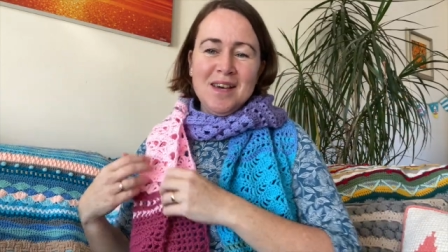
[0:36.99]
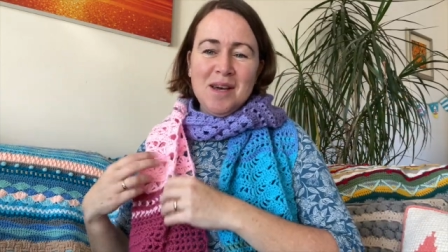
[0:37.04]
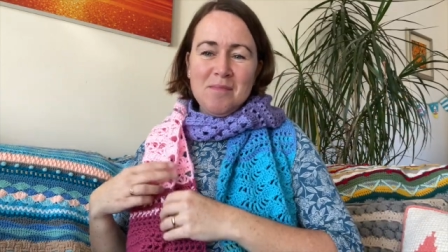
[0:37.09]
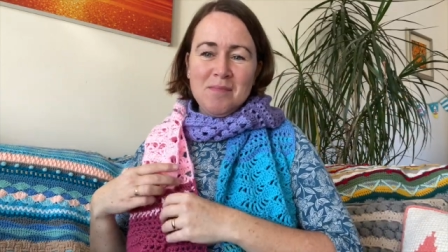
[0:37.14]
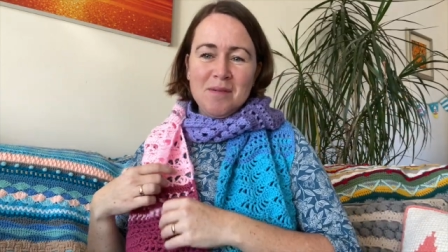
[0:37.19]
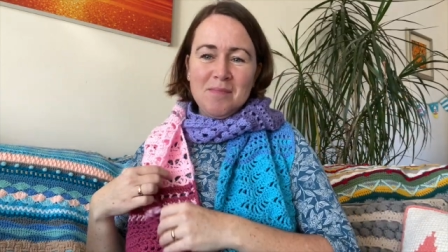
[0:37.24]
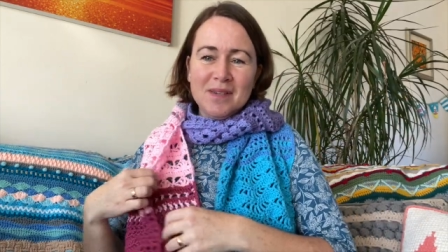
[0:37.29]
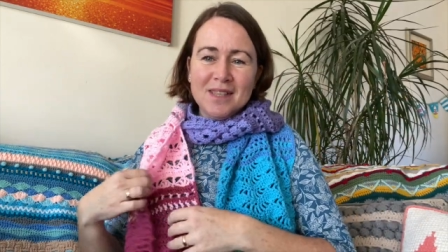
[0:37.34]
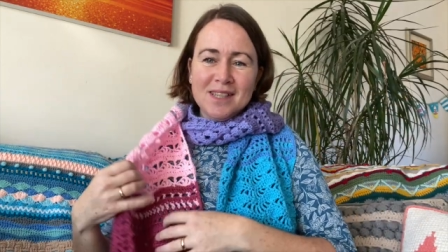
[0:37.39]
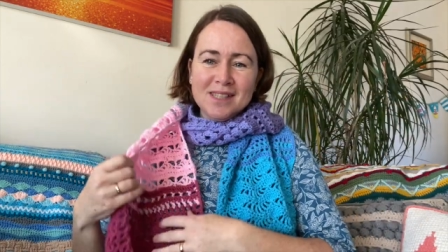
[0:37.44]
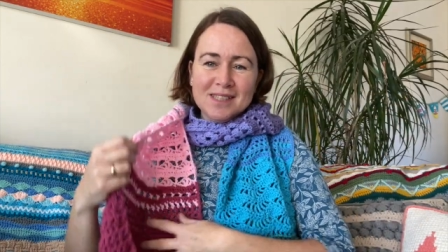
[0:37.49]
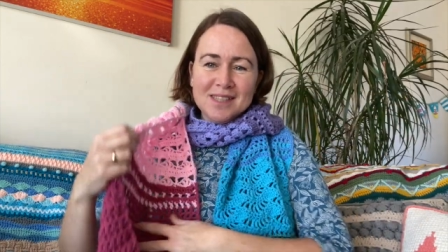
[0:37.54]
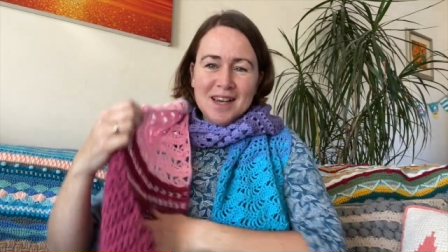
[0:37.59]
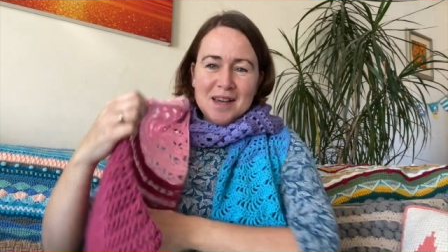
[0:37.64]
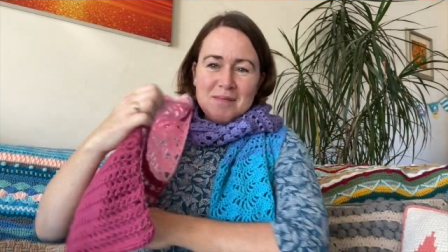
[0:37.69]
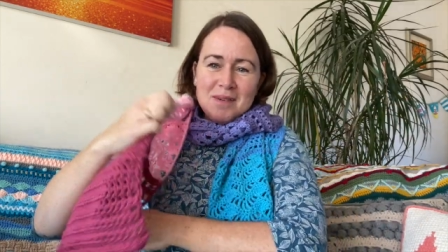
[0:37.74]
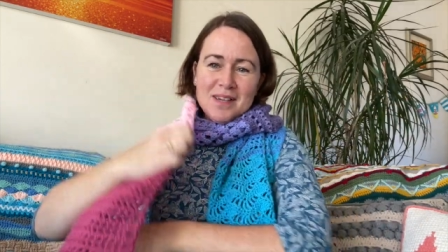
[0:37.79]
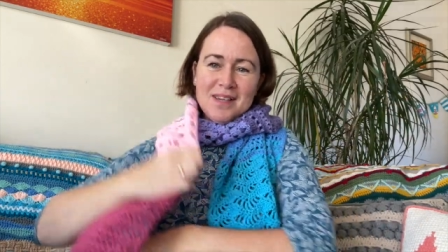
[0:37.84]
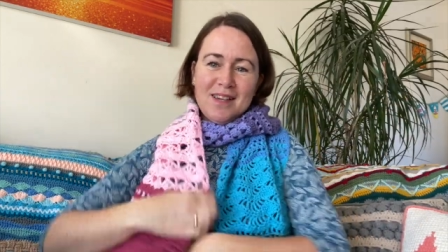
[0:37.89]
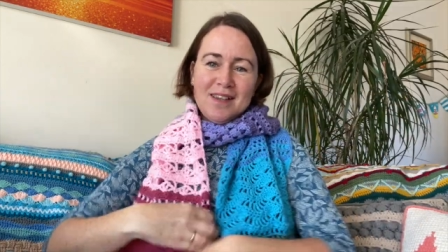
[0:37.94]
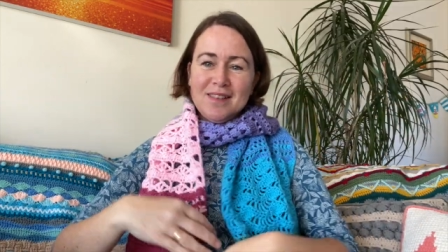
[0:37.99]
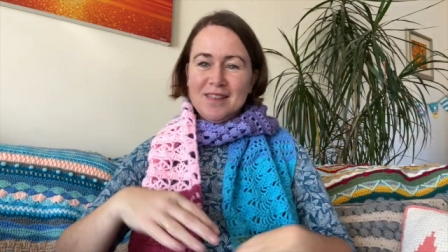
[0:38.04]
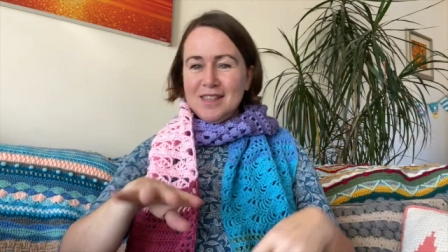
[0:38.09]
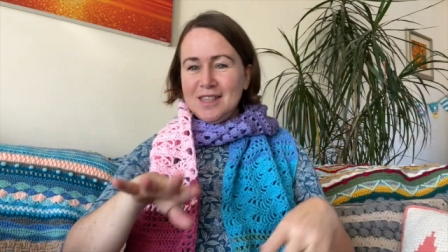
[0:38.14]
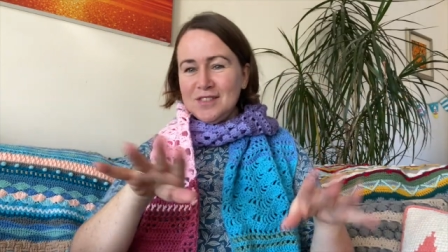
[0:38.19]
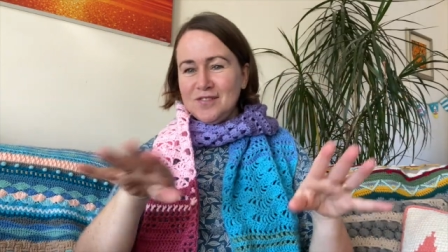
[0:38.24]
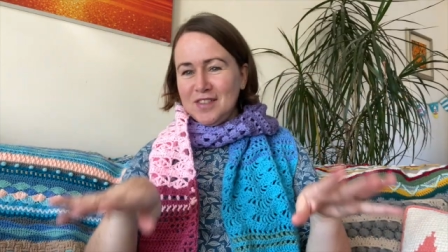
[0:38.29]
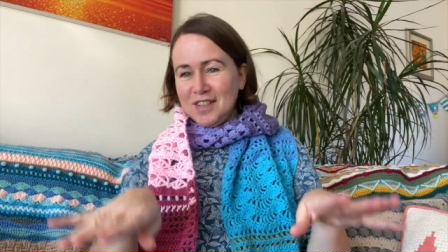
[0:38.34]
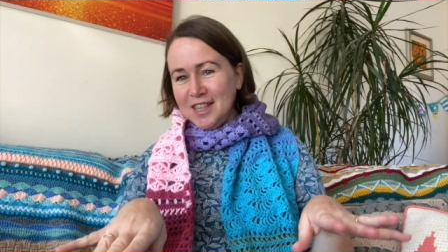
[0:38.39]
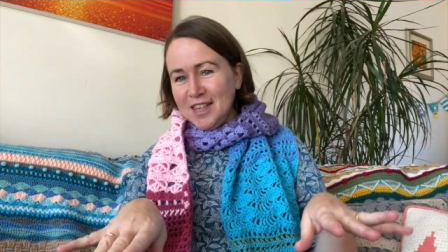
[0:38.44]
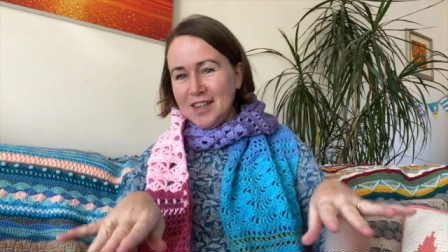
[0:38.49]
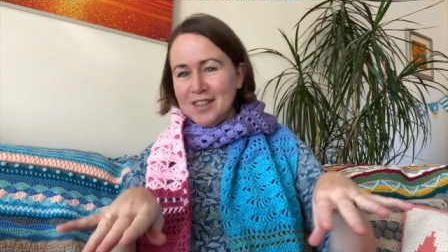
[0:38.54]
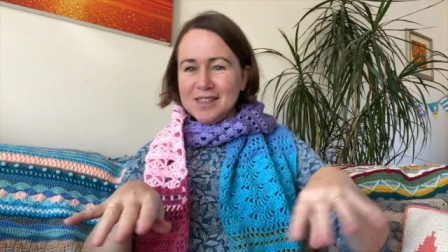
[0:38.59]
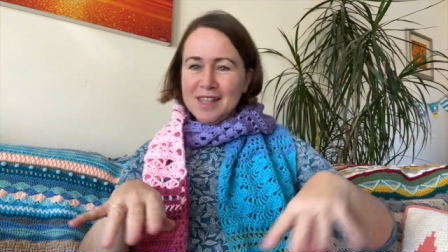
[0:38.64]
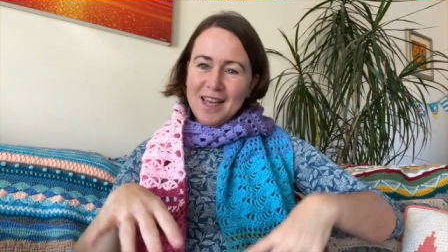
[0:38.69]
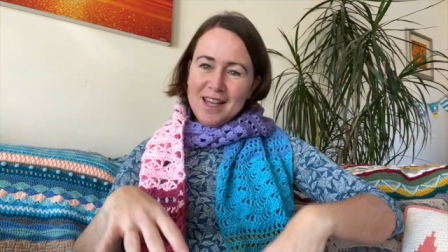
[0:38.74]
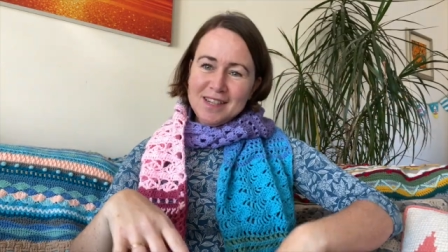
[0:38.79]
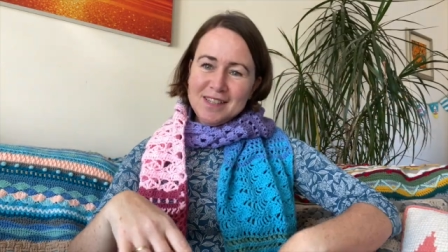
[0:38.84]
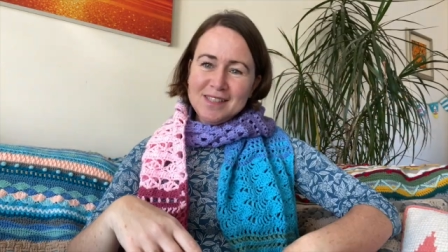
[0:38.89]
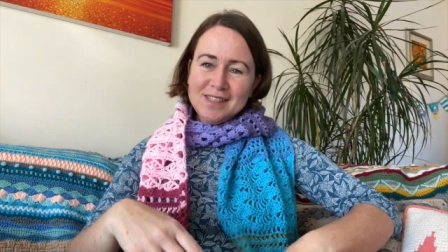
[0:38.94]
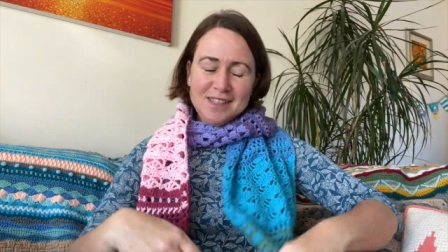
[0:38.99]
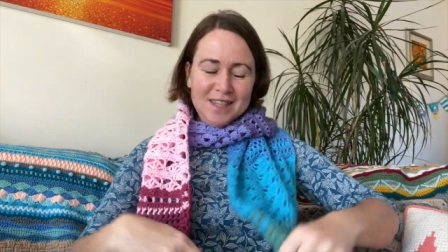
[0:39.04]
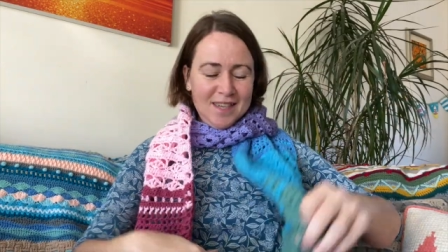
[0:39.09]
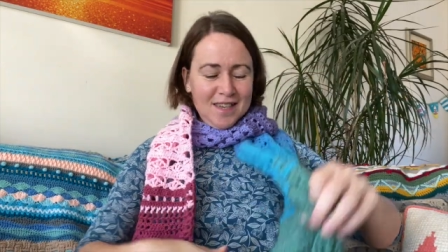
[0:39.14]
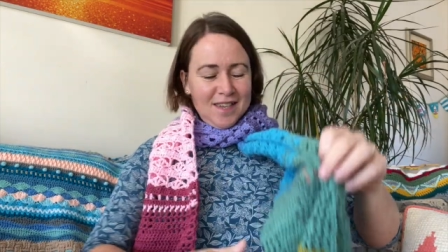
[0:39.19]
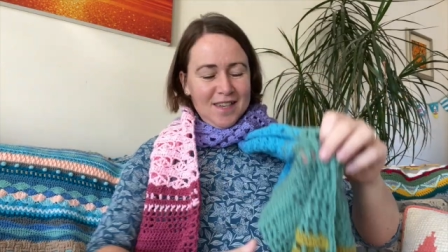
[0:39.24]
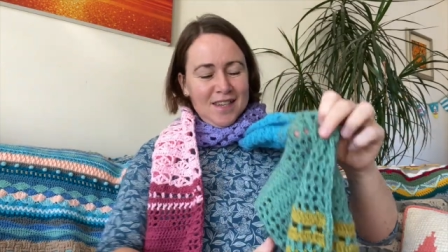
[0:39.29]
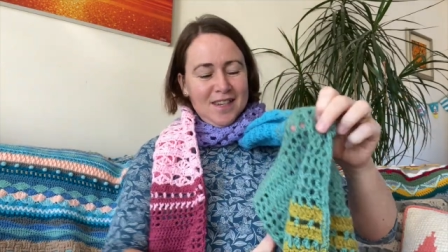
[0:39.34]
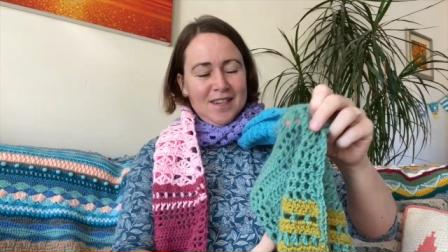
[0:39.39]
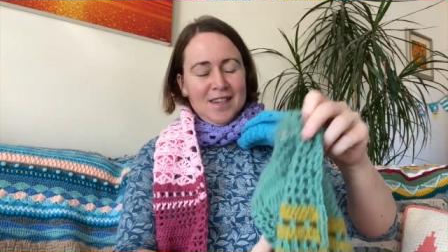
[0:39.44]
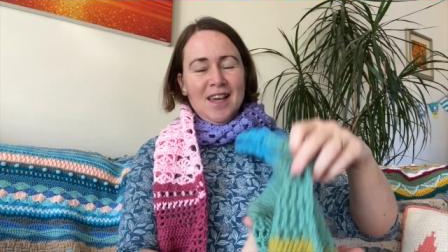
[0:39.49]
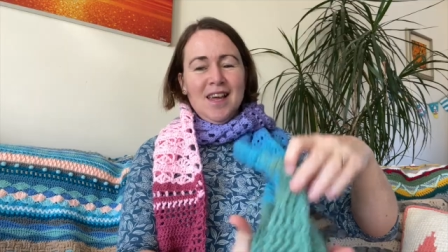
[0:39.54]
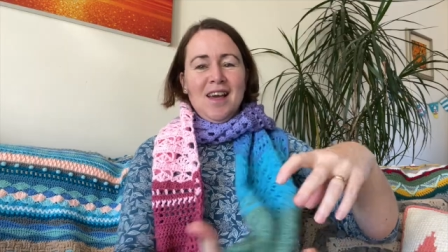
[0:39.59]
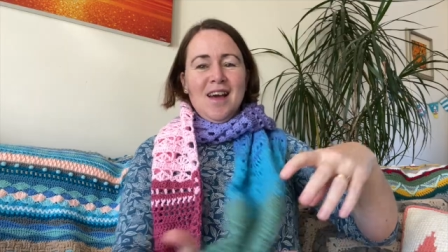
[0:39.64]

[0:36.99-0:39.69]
but by the time I get these videos edited,